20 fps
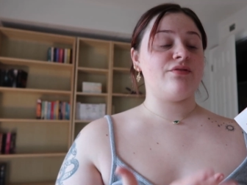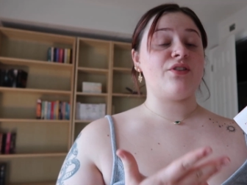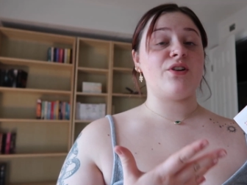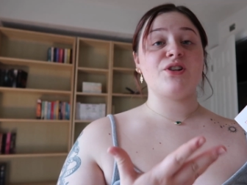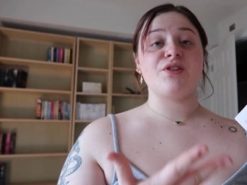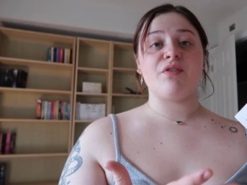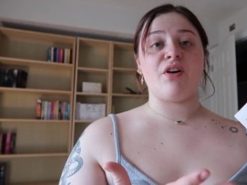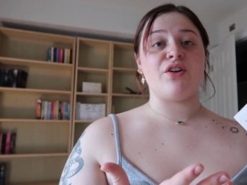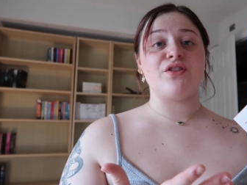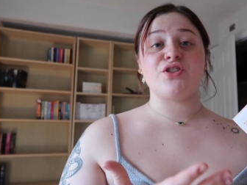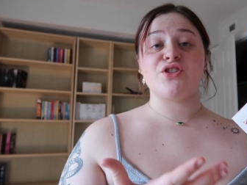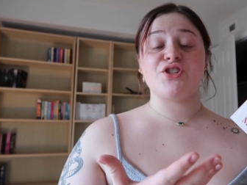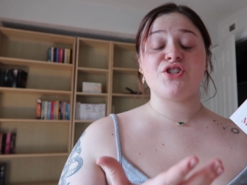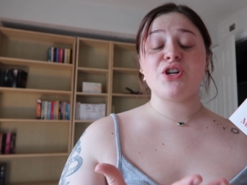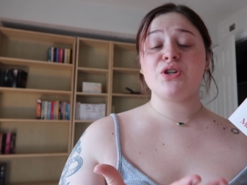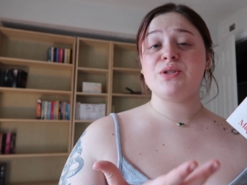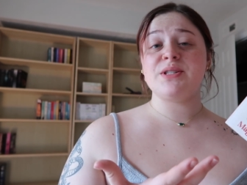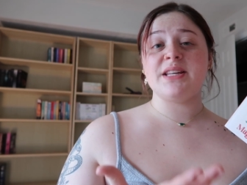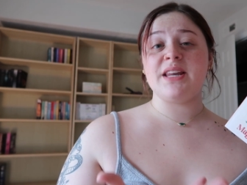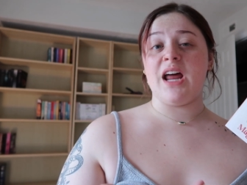First of all, there's
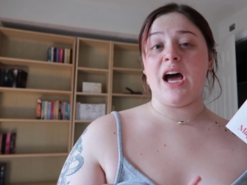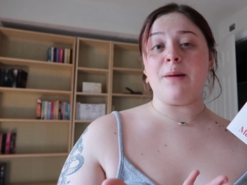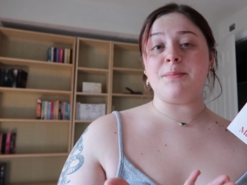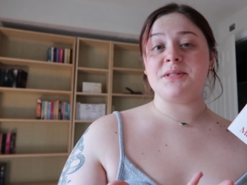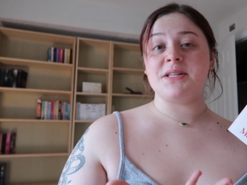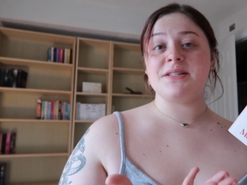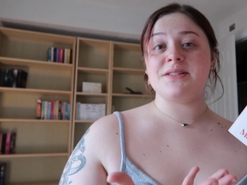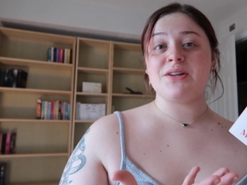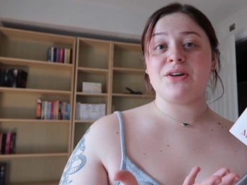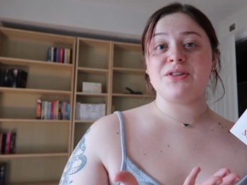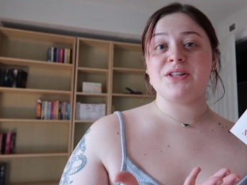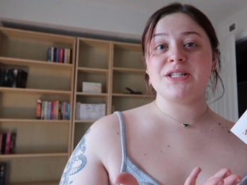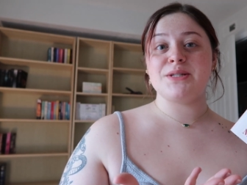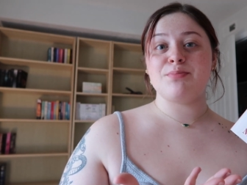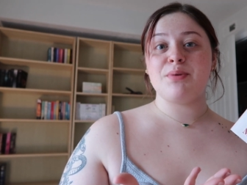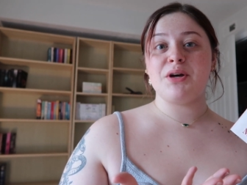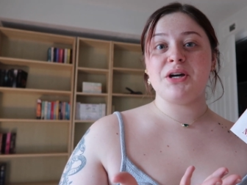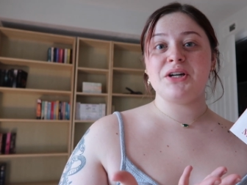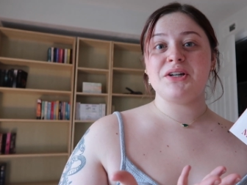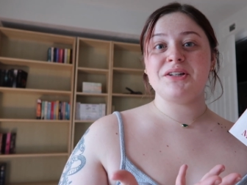no synopsis on this
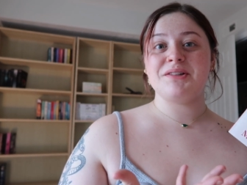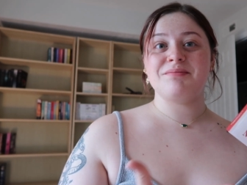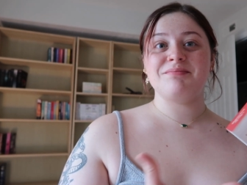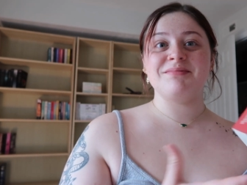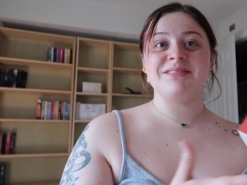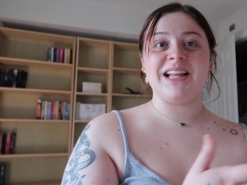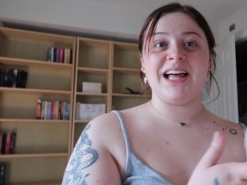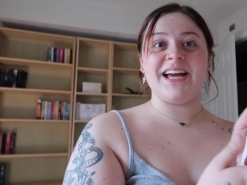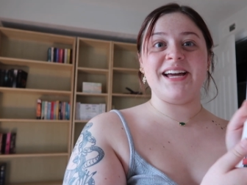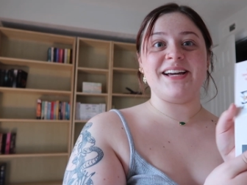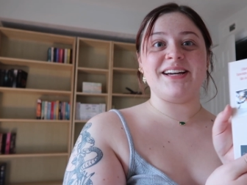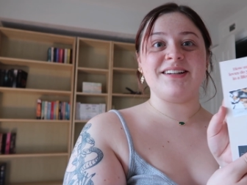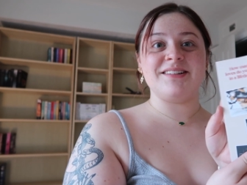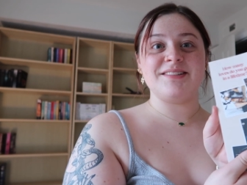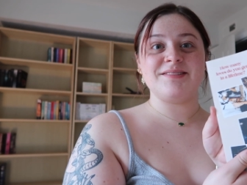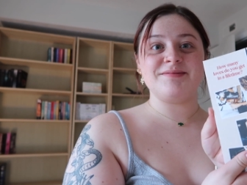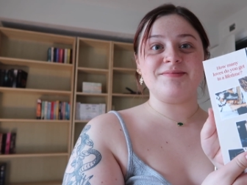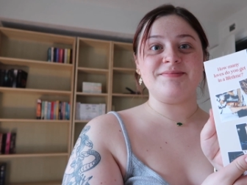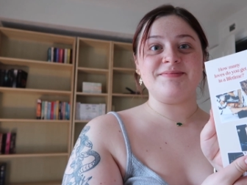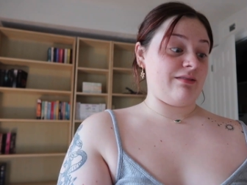book,
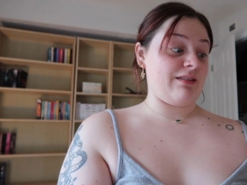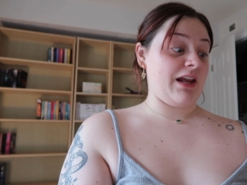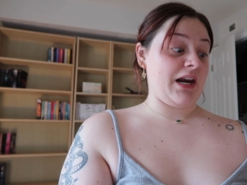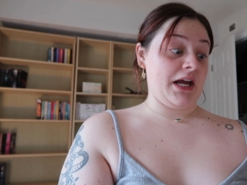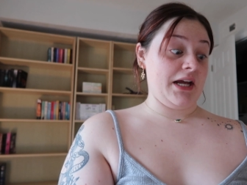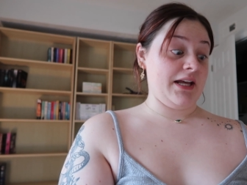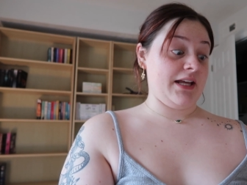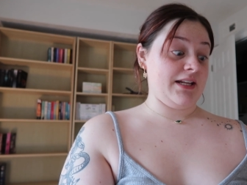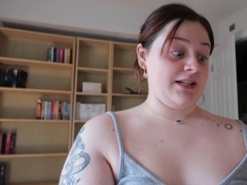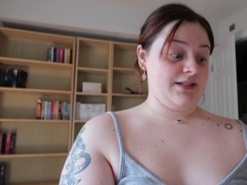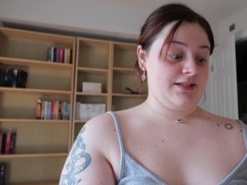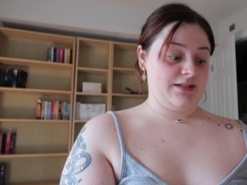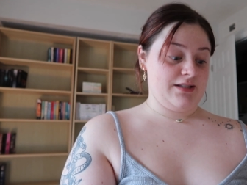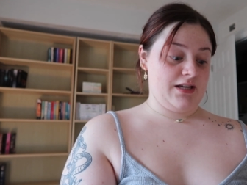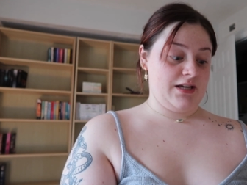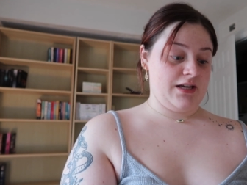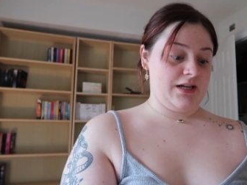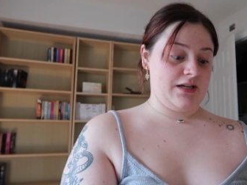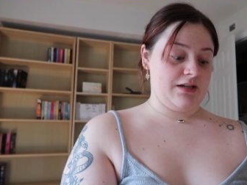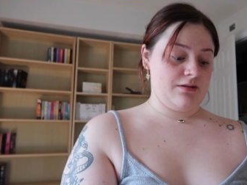like, that I can
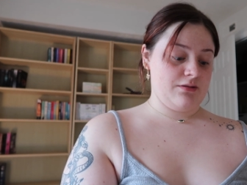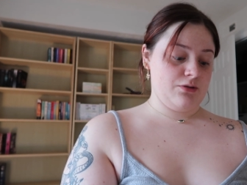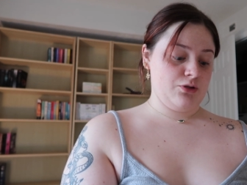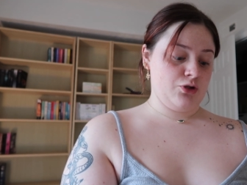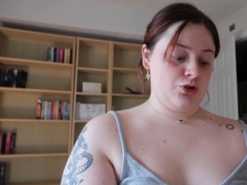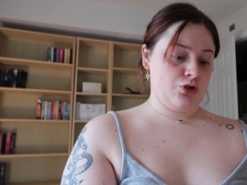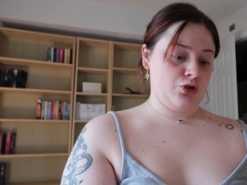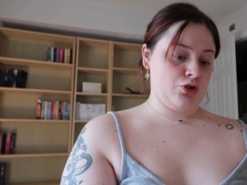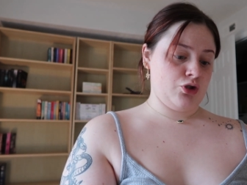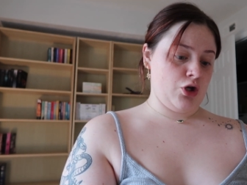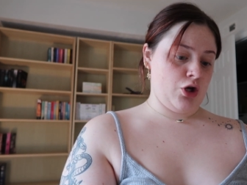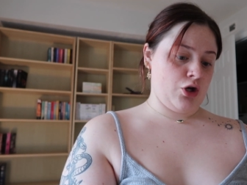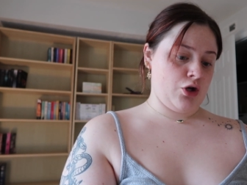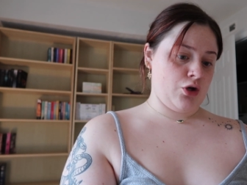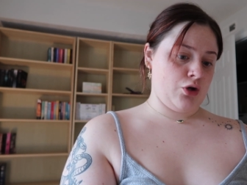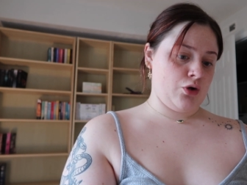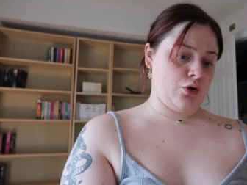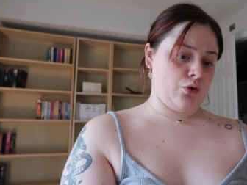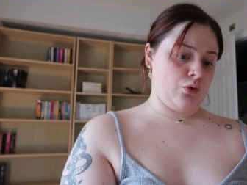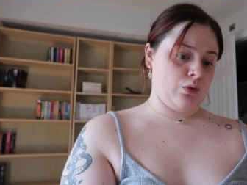see,
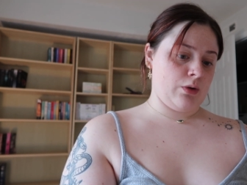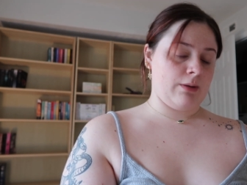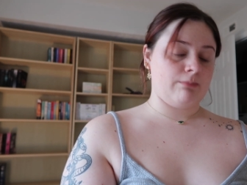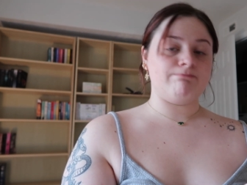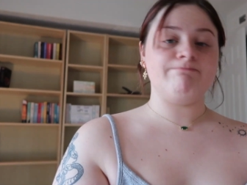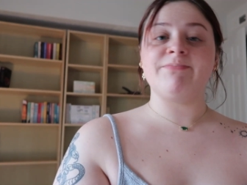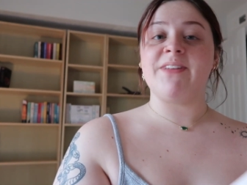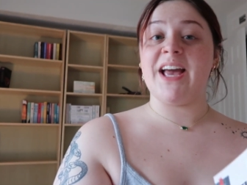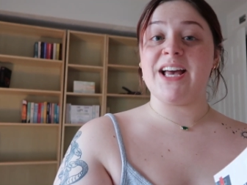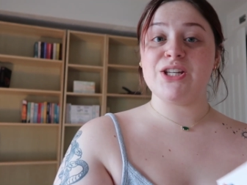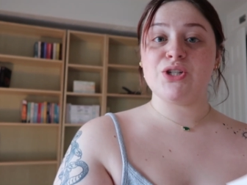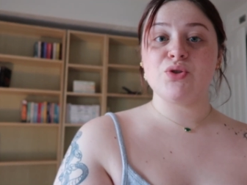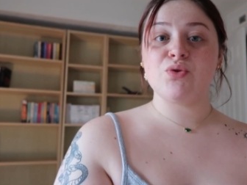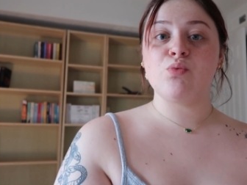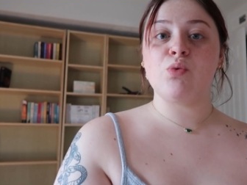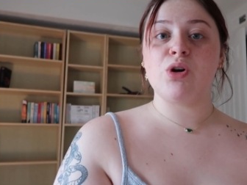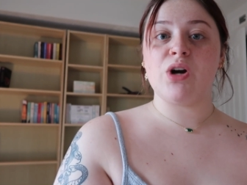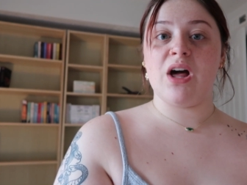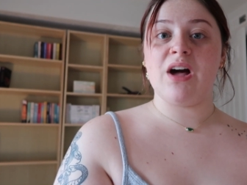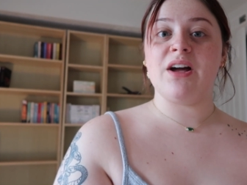so guess
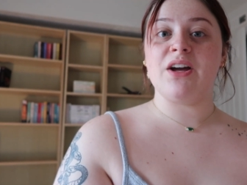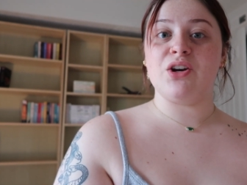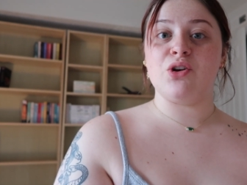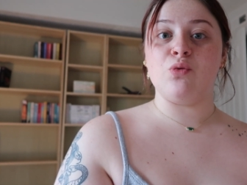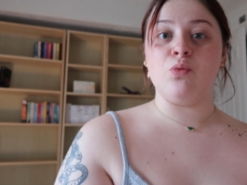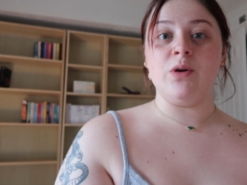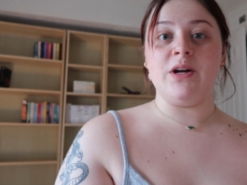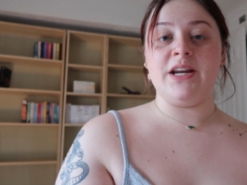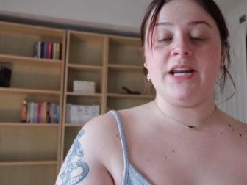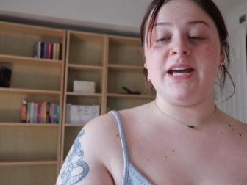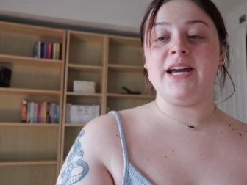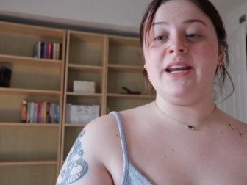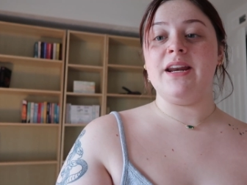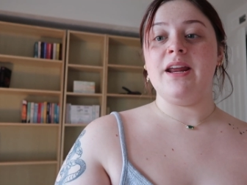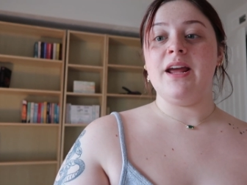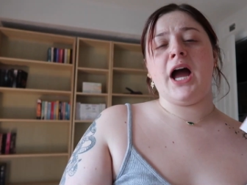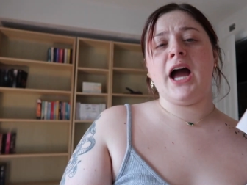we're not gonna read it.